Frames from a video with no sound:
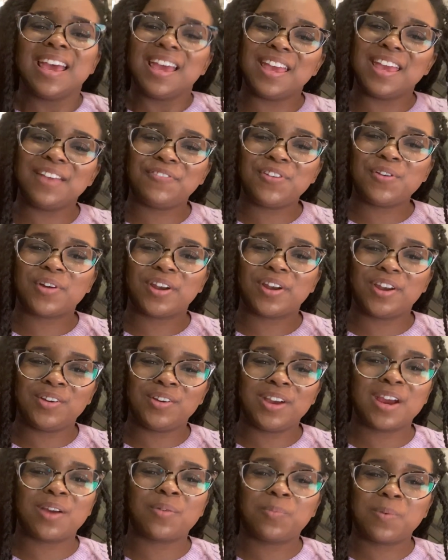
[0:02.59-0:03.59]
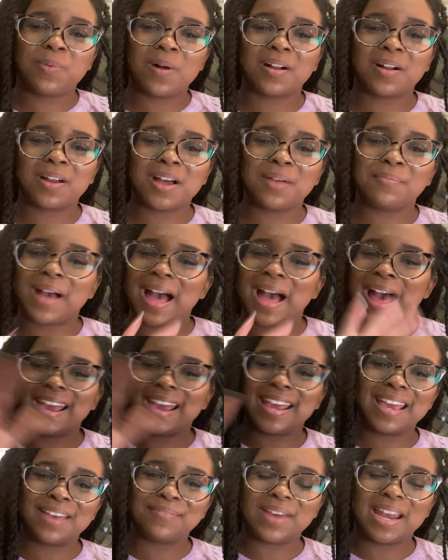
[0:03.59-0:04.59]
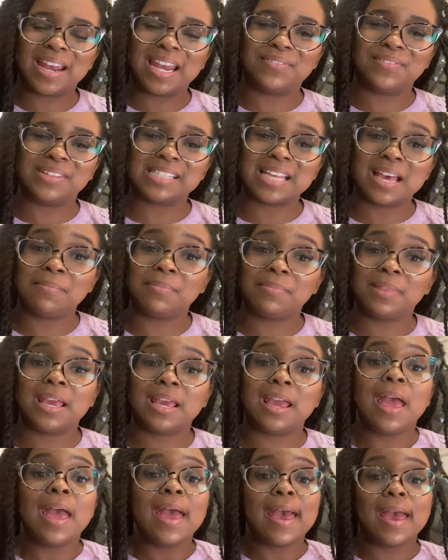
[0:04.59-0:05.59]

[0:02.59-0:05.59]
If you are new here, welcome. Hi again, my name is Emily,